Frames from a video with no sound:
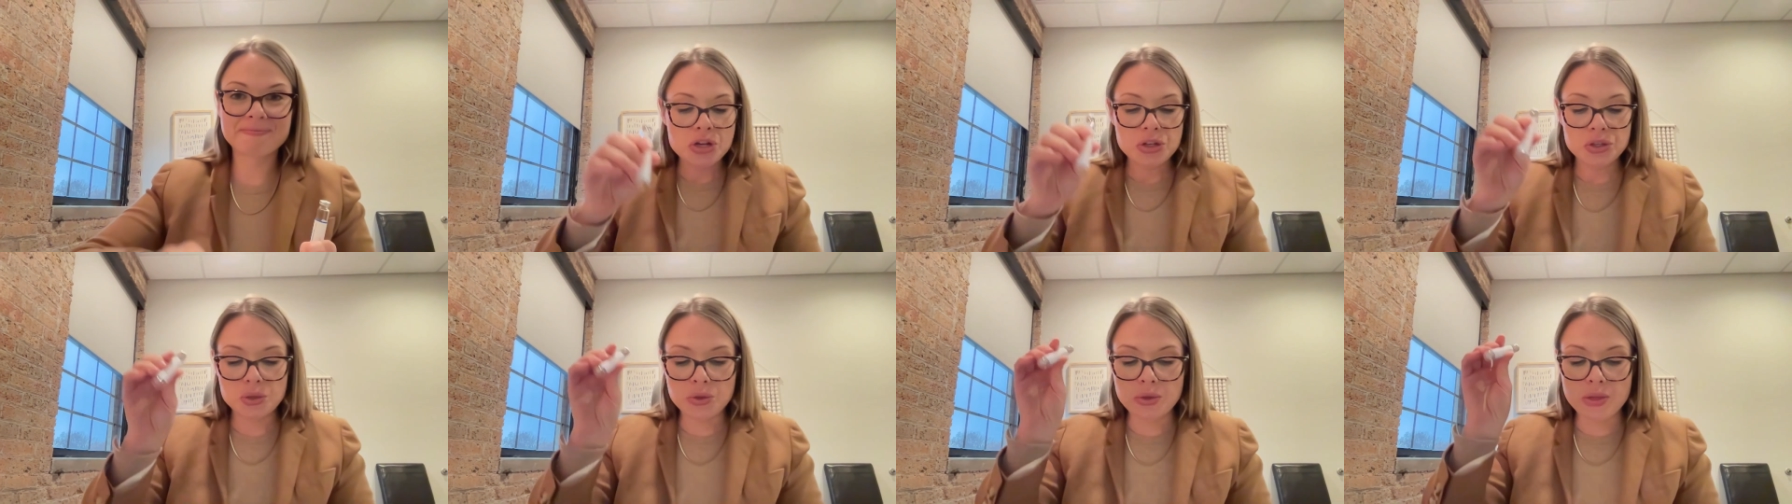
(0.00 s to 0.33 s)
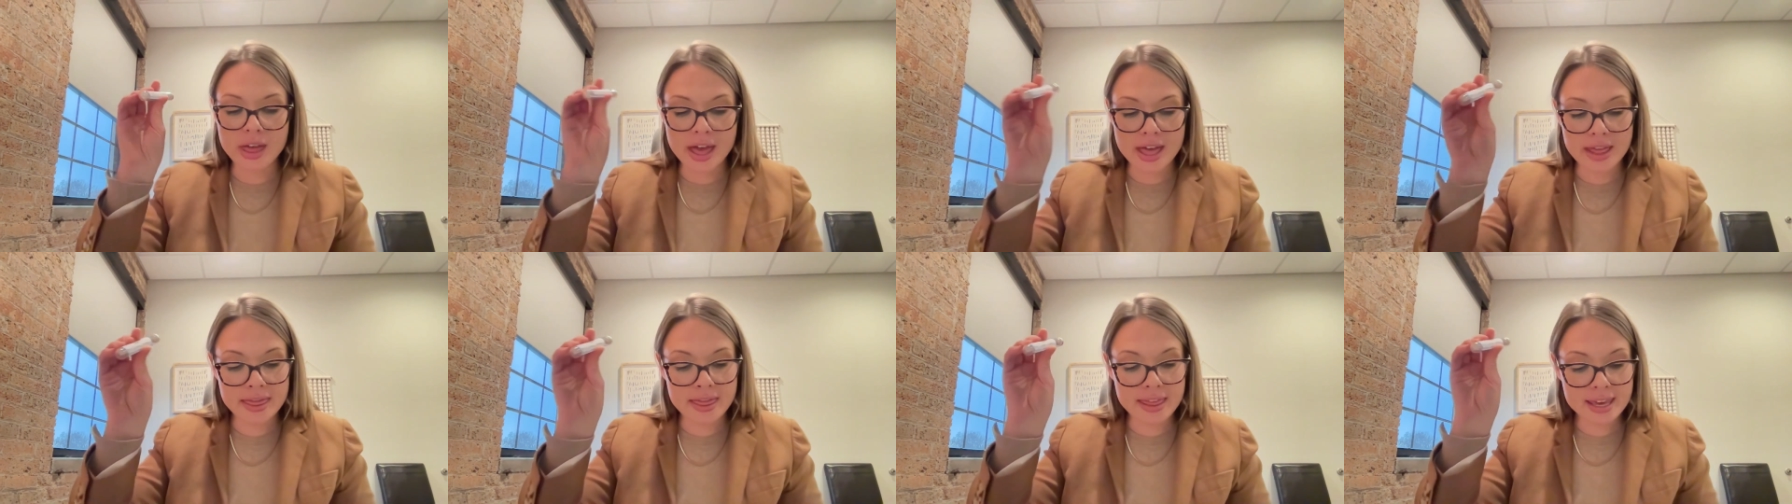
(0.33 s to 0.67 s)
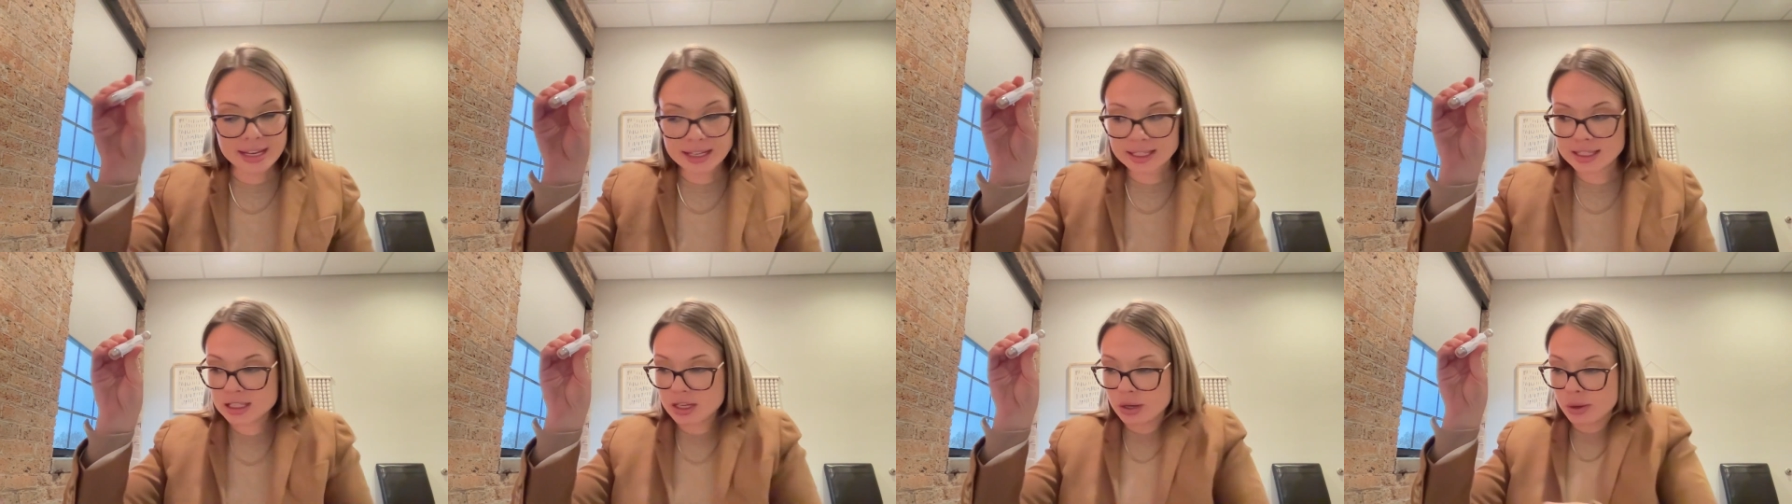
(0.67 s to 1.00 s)
So then
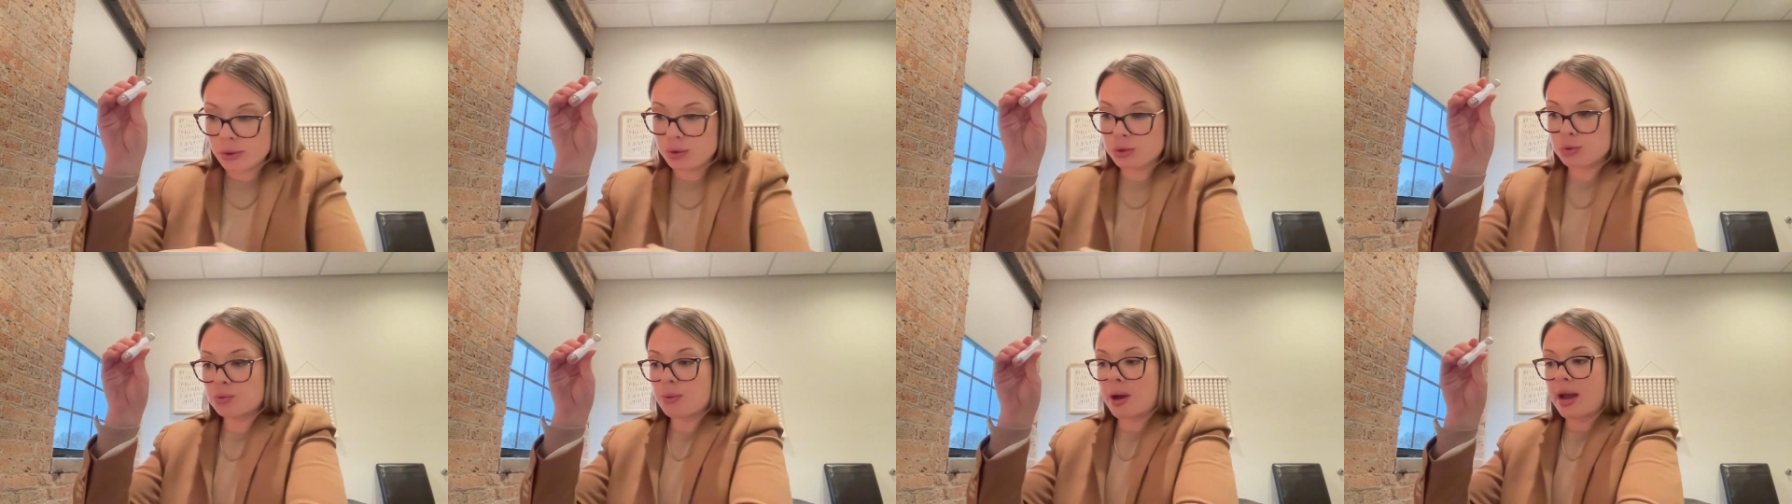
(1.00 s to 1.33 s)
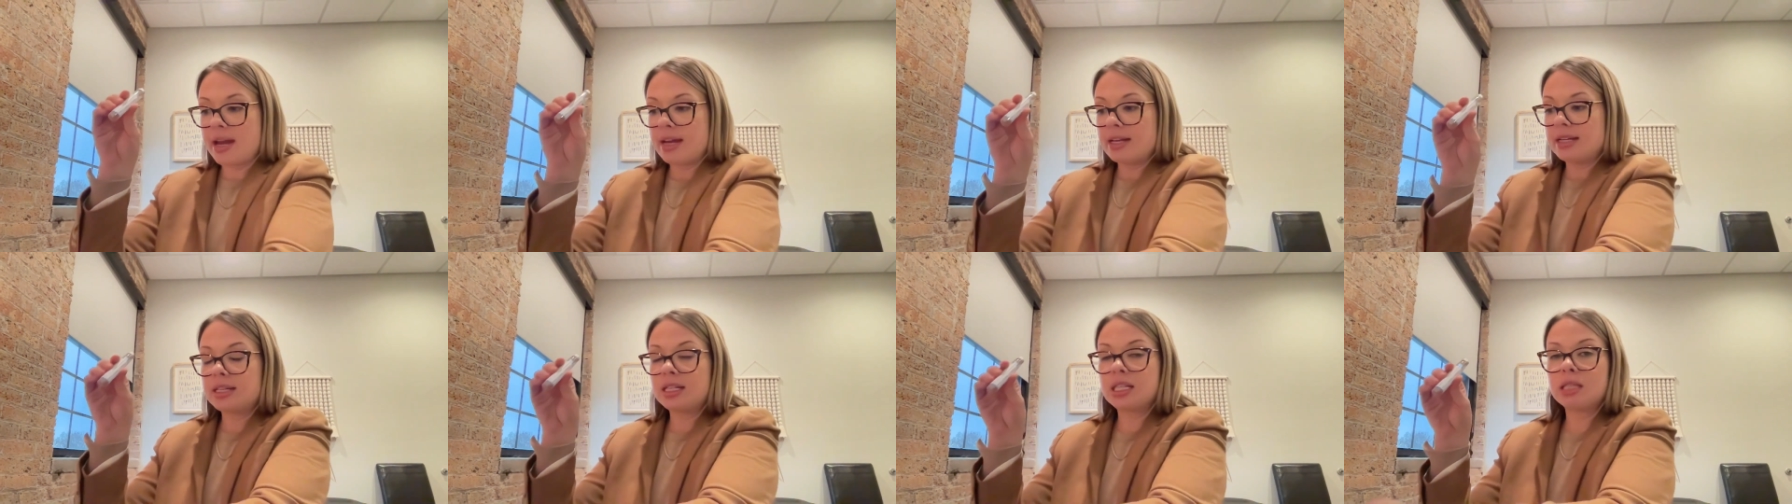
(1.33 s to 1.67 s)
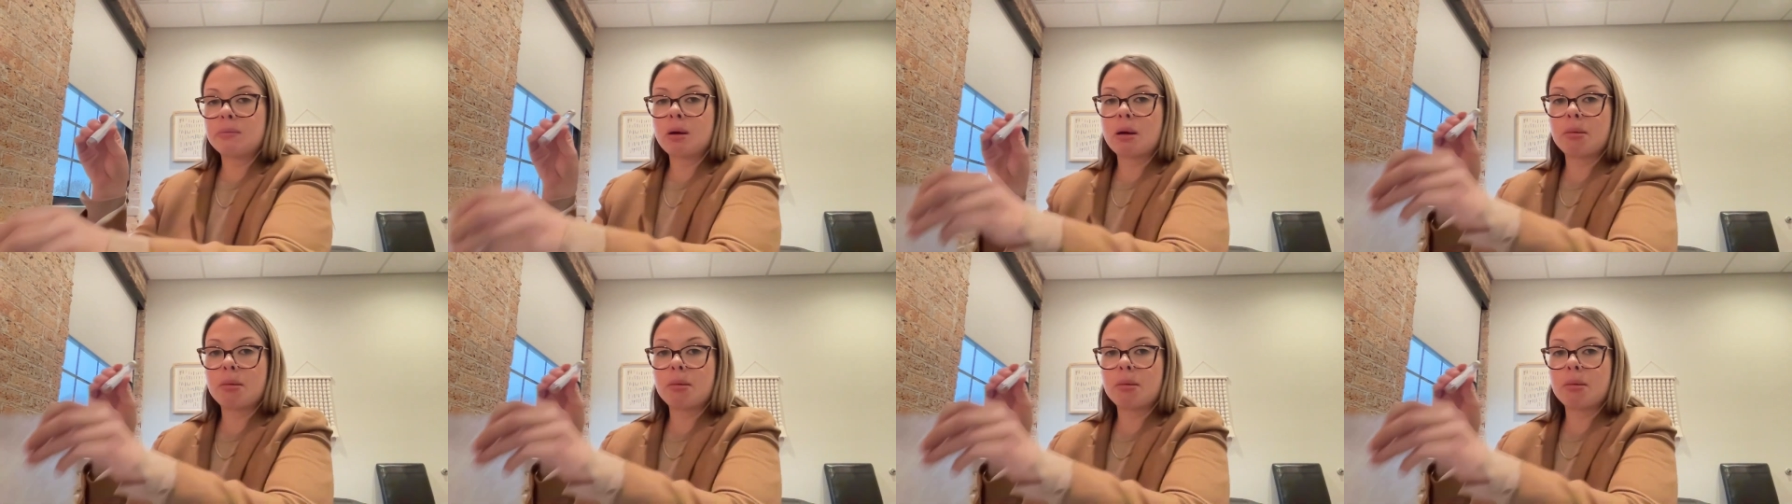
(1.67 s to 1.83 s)
this goes right into the